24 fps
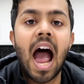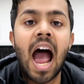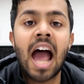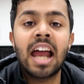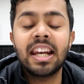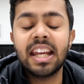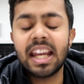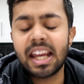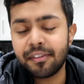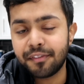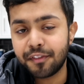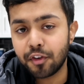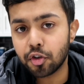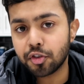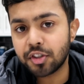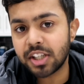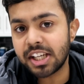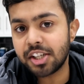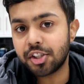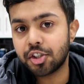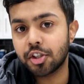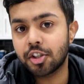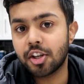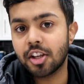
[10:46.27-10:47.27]
And if your
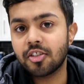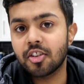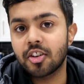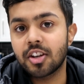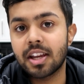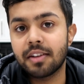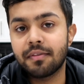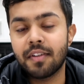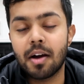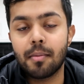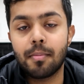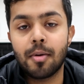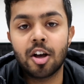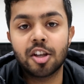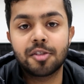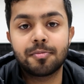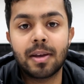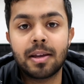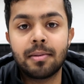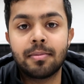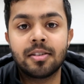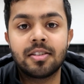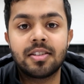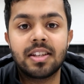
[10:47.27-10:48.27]
teacher doesn't give out past
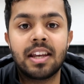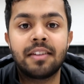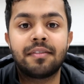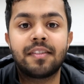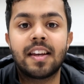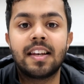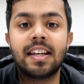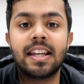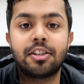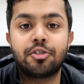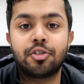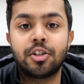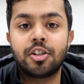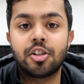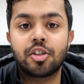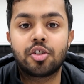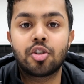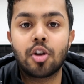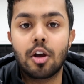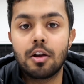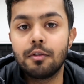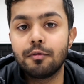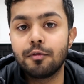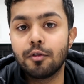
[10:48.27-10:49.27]
papers, if they're literally
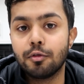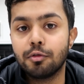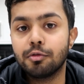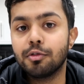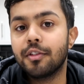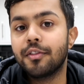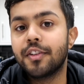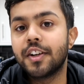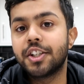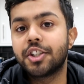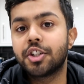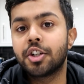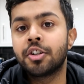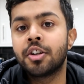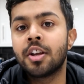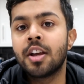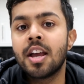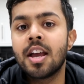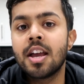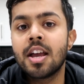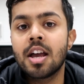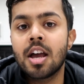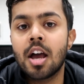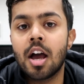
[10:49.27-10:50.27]
just going through revision
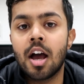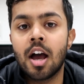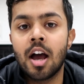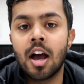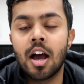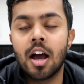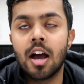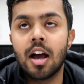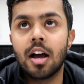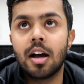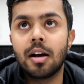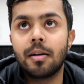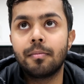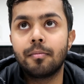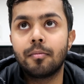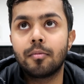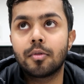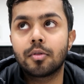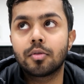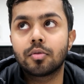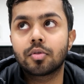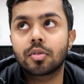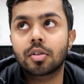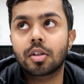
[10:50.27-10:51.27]

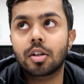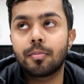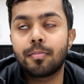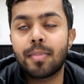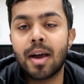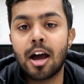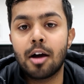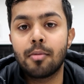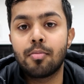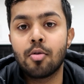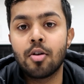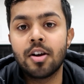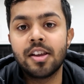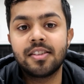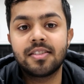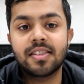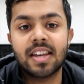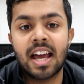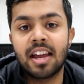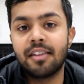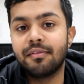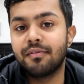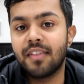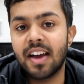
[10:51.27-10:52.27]

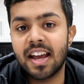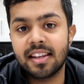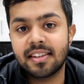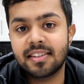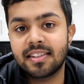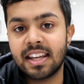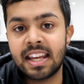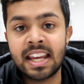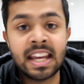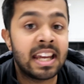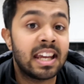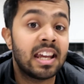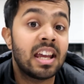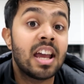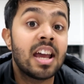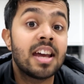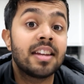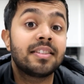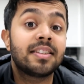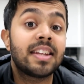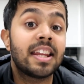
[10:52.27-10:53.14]
PowerPoints and that's it,